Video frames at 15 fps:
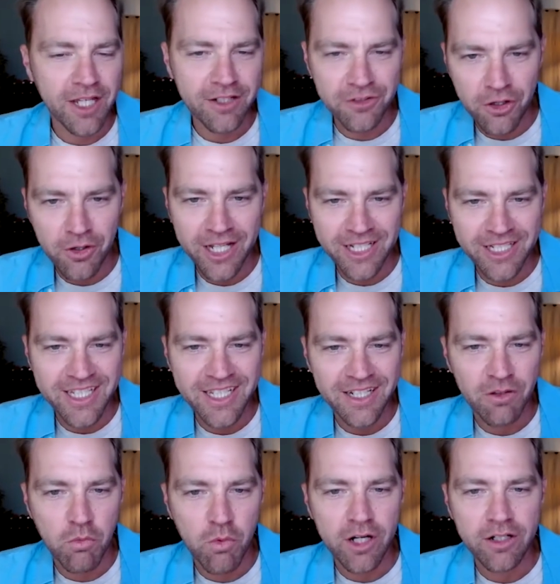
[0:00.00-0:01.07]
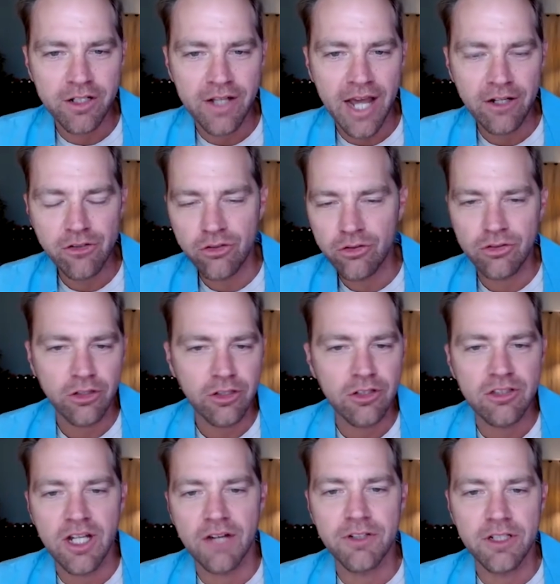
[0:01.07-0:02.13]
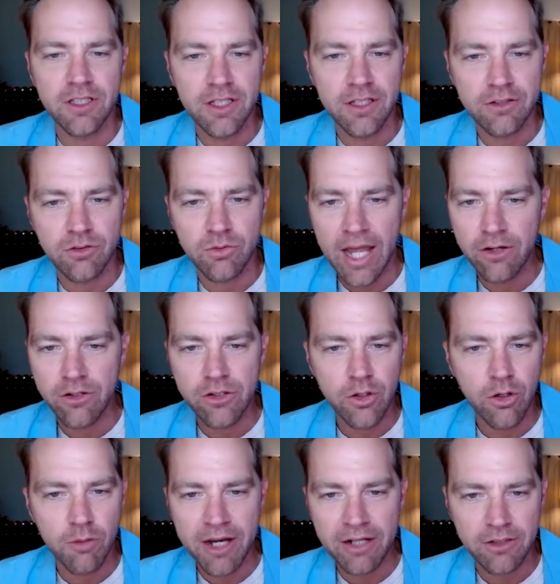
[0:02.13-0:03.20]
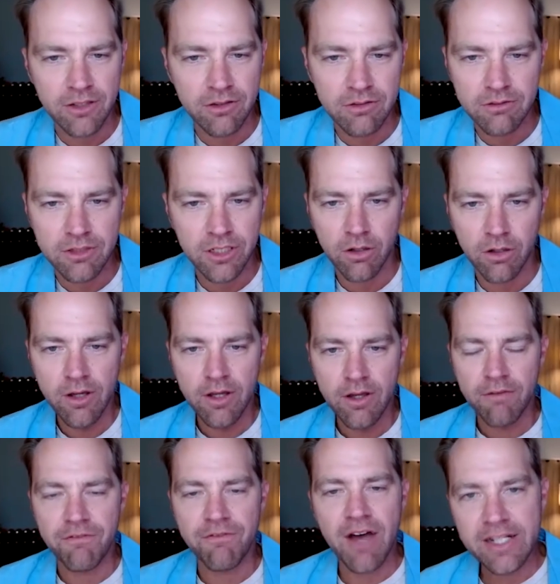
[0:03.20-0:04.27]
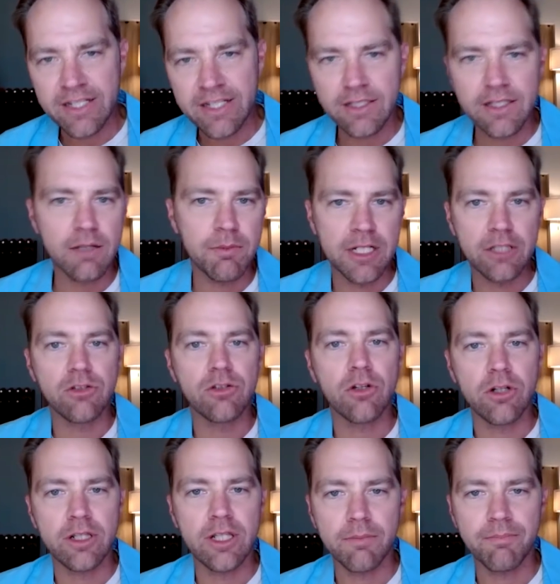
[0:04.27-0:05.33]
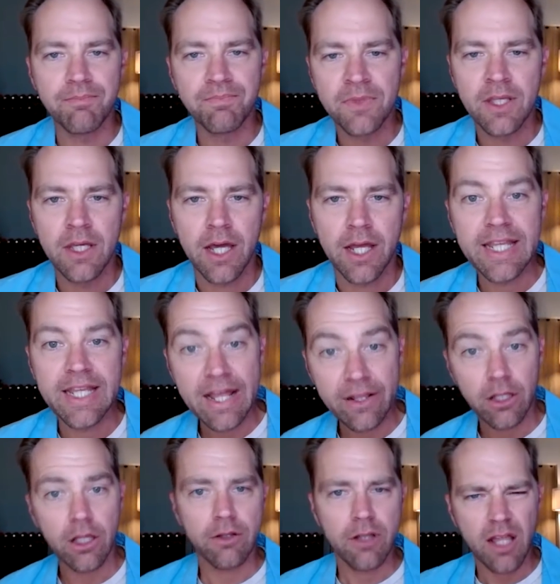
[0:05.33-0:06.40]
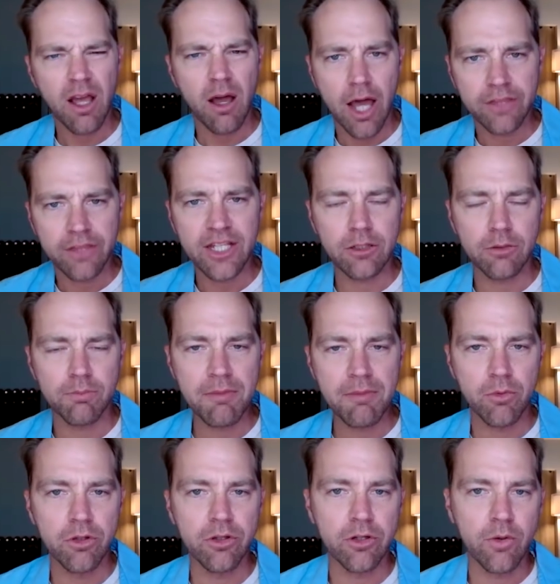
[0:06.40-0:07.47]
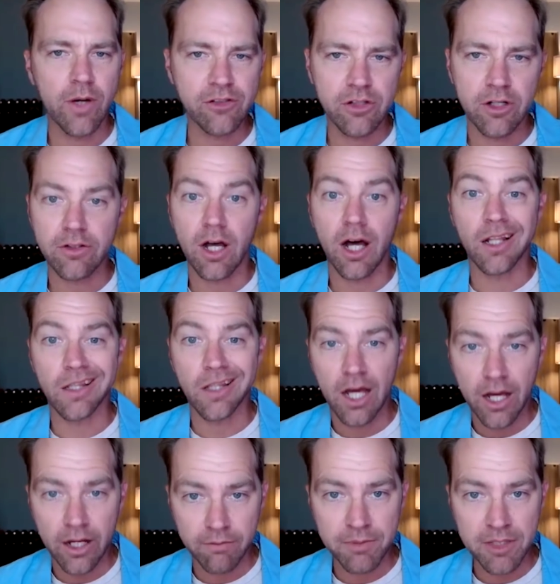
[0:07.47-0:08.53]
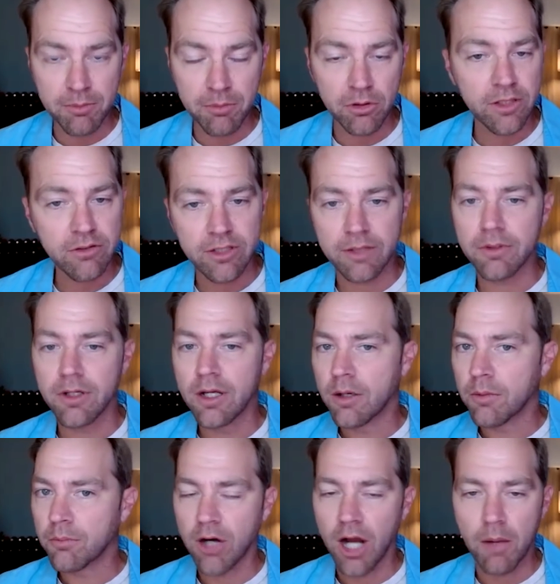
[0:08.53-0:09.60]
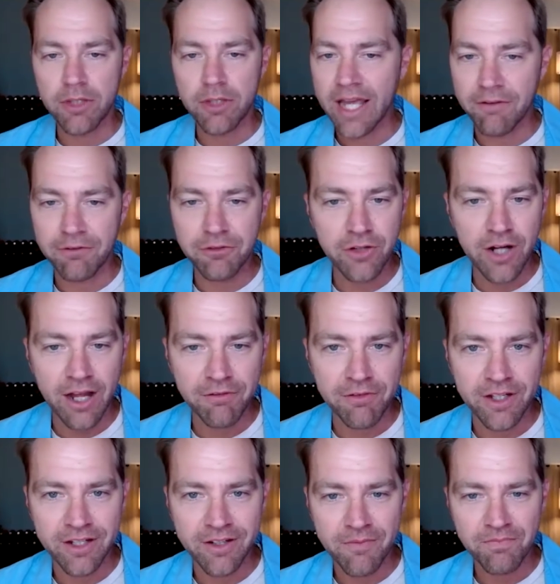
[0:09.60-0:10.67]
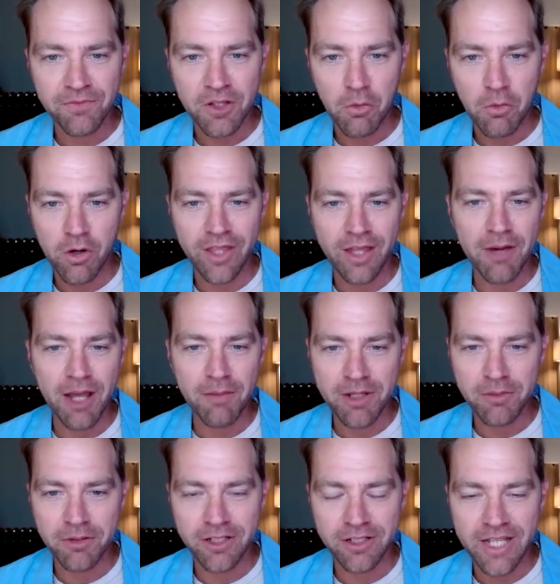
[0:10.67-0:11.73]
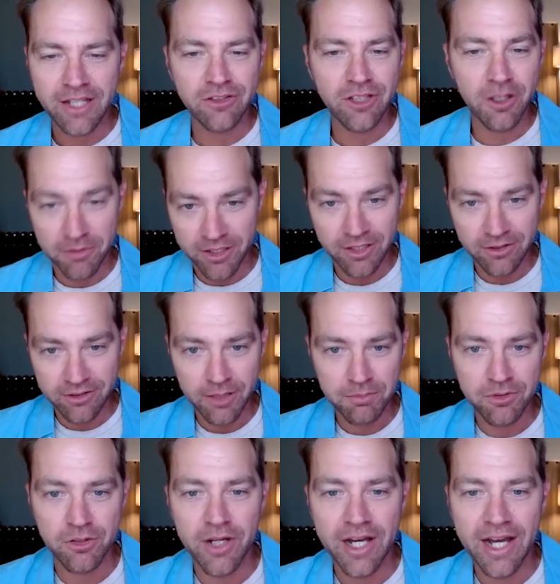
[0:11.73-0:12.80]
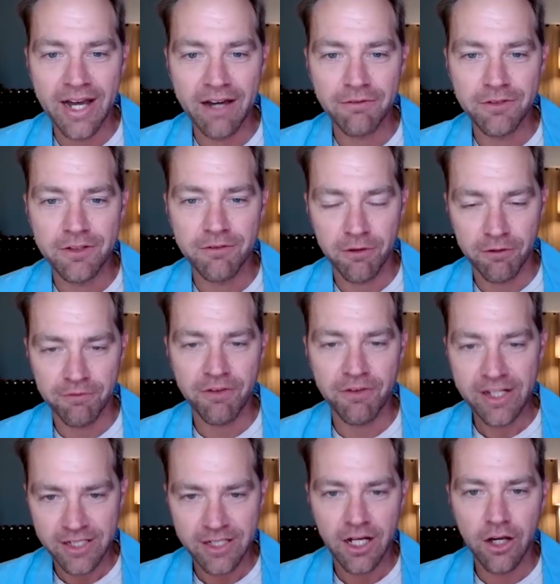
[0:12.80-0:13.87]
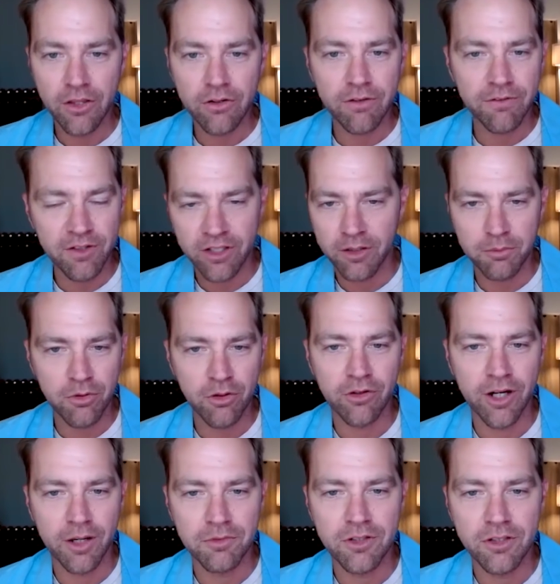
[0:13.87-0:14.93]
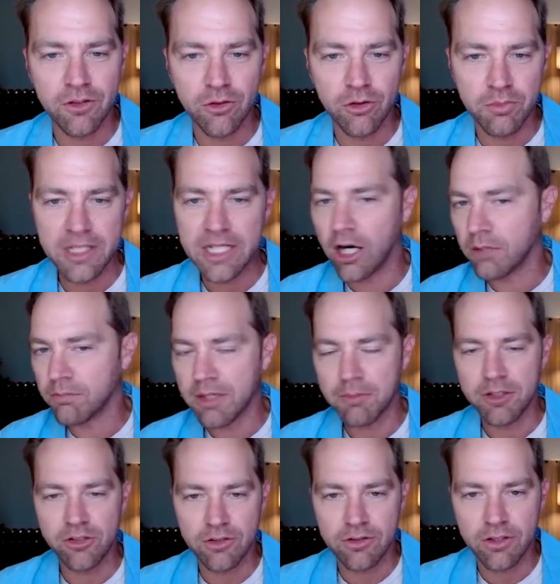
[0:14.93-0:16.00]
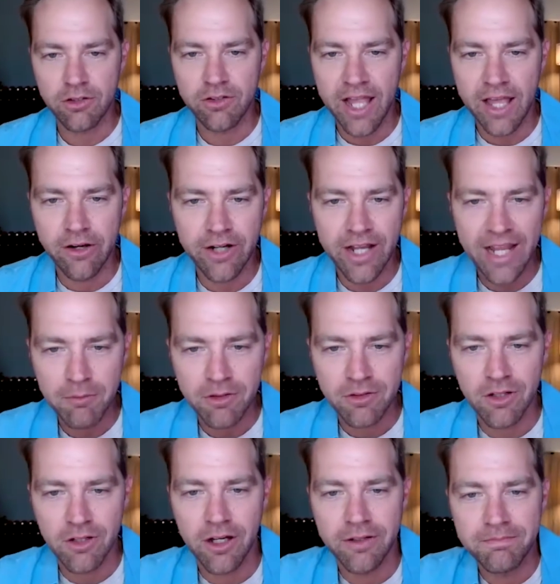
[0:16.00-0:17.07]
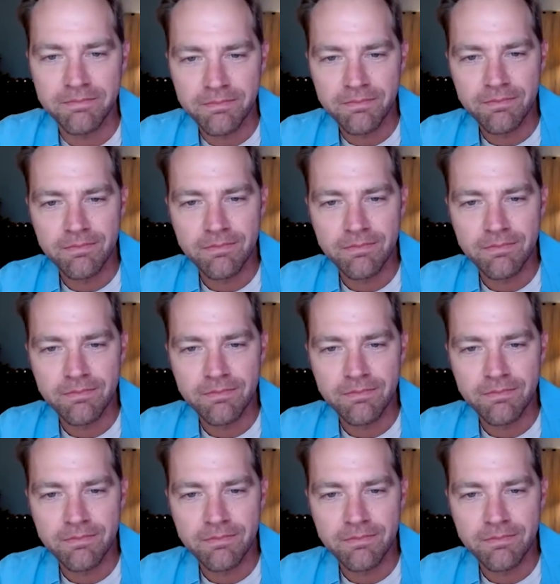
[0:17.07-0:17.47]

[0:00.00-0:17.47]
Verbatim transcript: I had no idea where. How did you start discovering this? How do you go about this? You know, finding them and inserting them? And again, mm-hmm. I think maybe the root of the question is a lot of people listening probably have traffic where they might be able to take some of these tips you have to, for finding mm-hmm. other affiliate programs to use beyond maybe just a standard Amazon.